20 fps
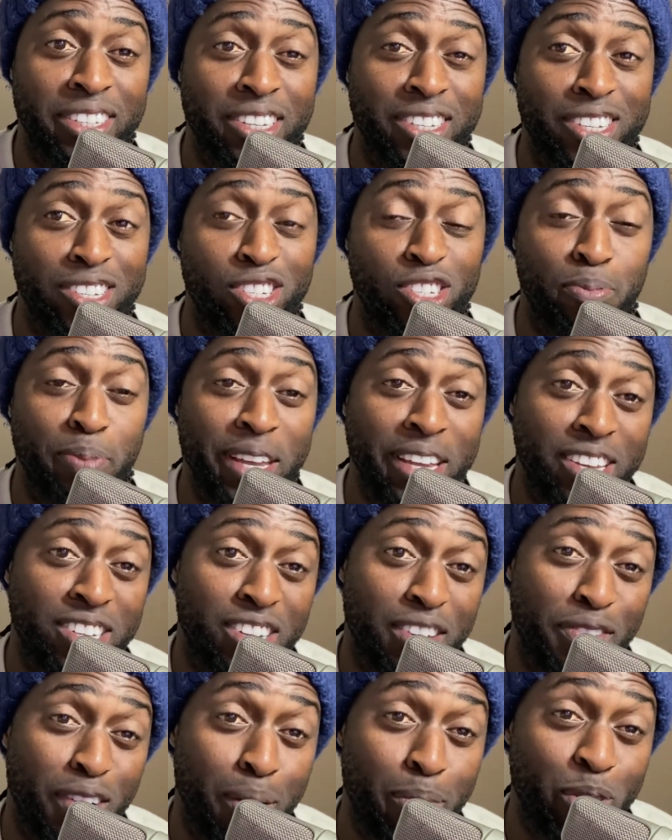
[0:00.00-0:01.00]
speak as
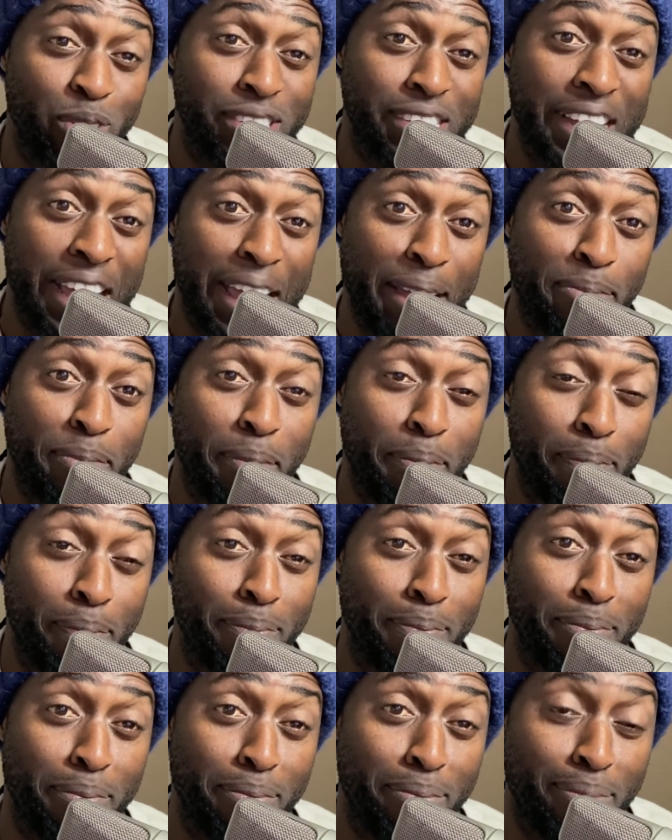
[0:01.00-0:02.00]
if I'm on team.
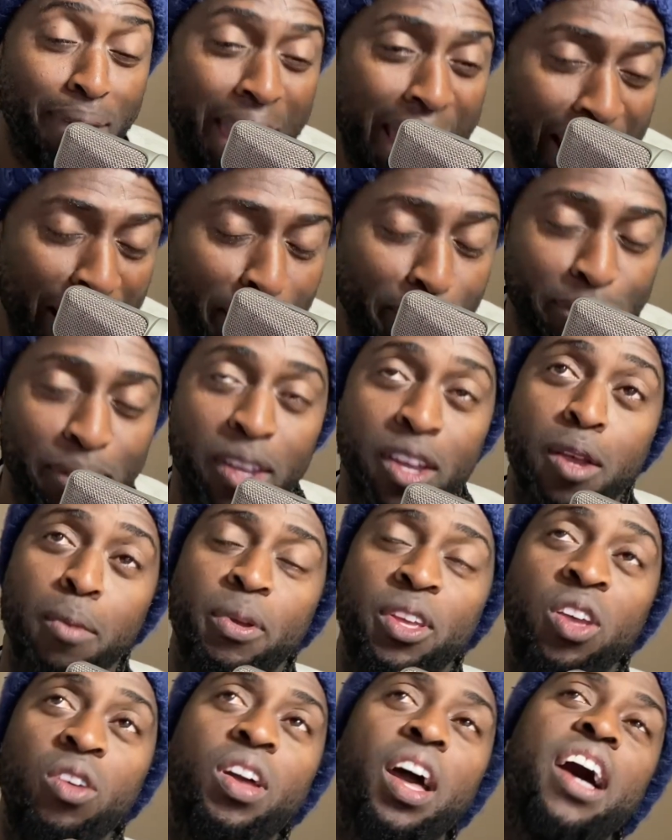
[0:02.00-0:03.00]
Meh.
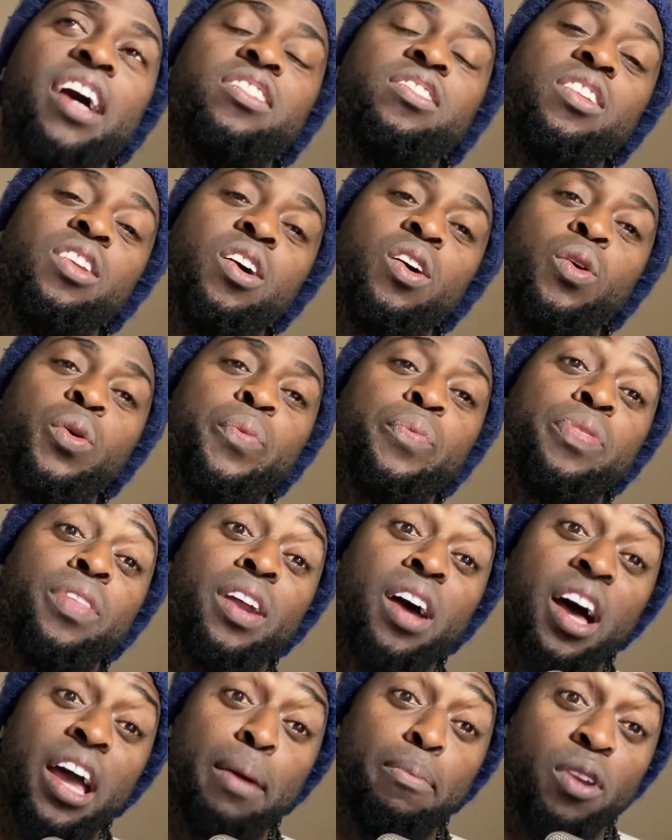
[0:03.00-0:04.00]
But you guys know that
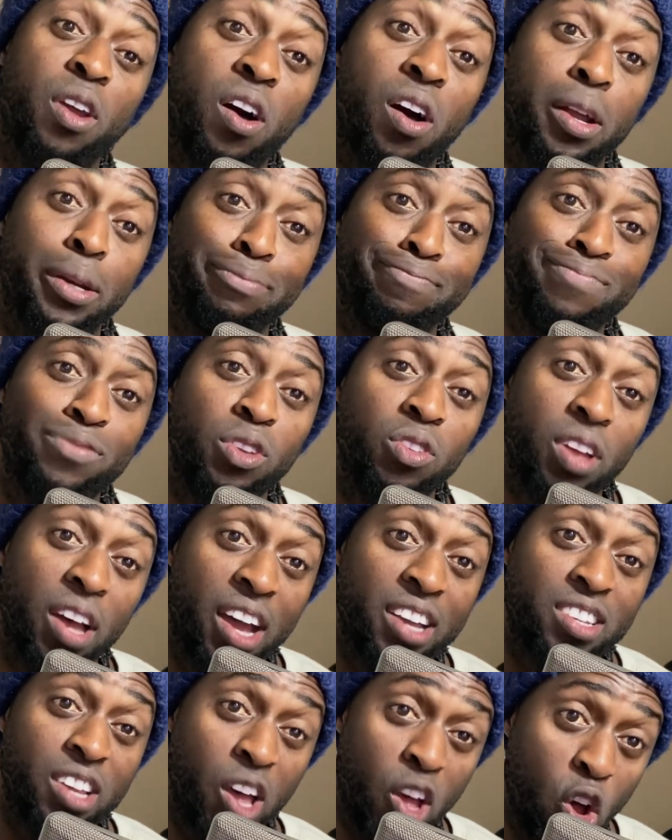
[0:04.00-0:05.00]
I am not. You
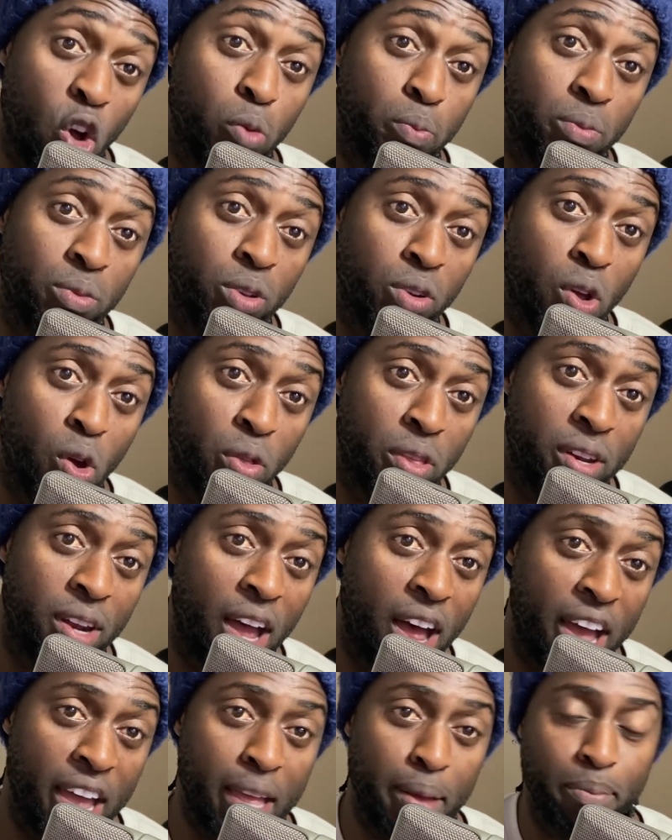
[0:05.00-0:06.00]
guys, I hope, you know that
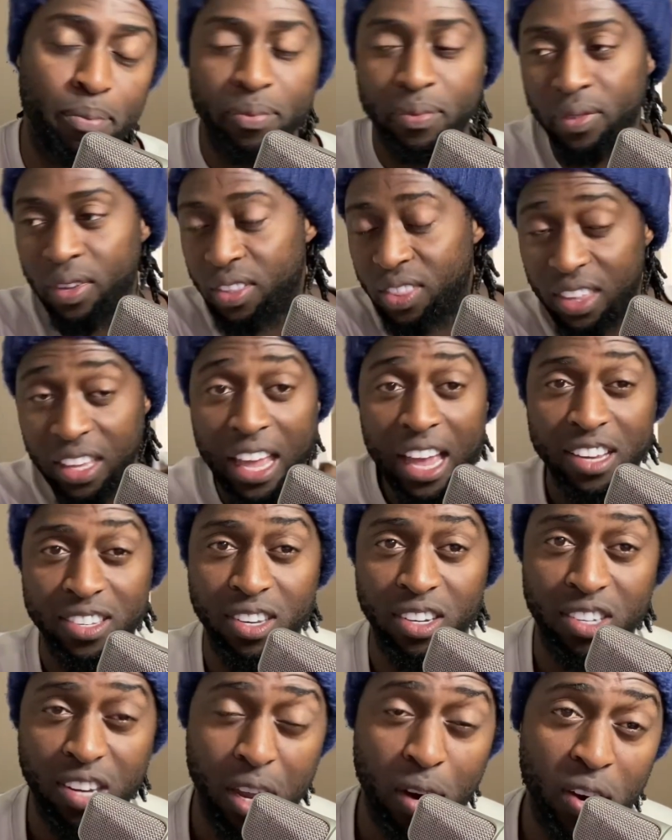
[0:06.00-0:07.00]
I am the
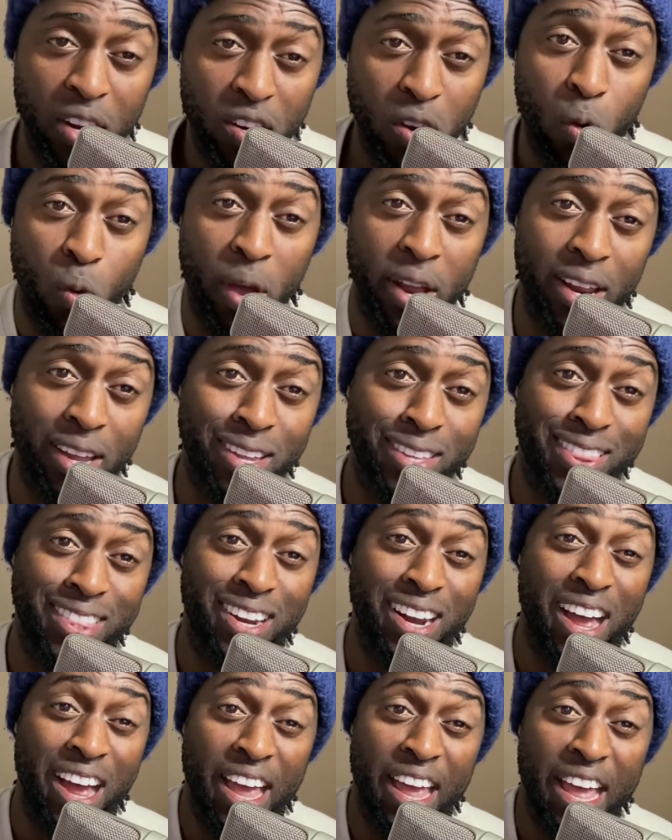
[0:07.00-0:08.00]
esoteric noetic,
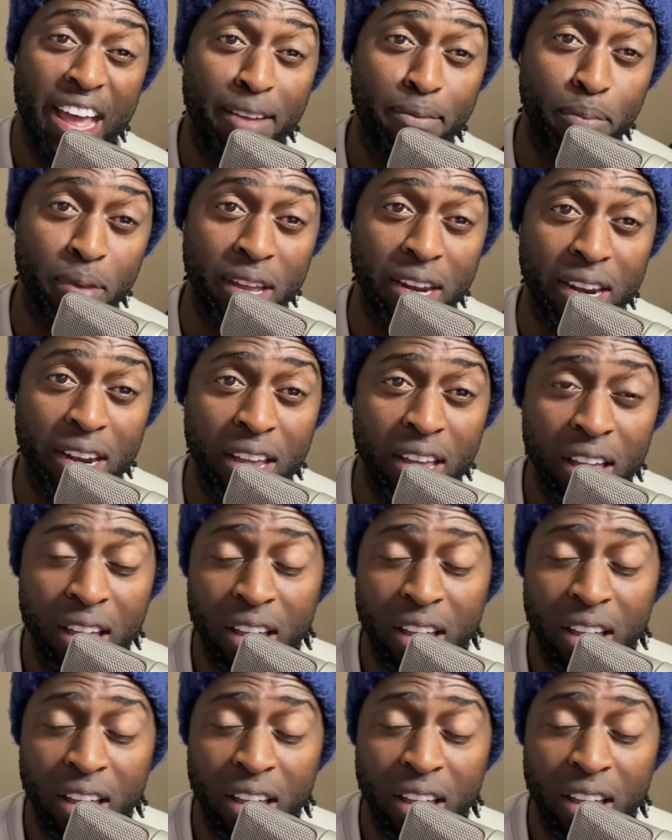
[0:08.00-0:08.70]
that I have been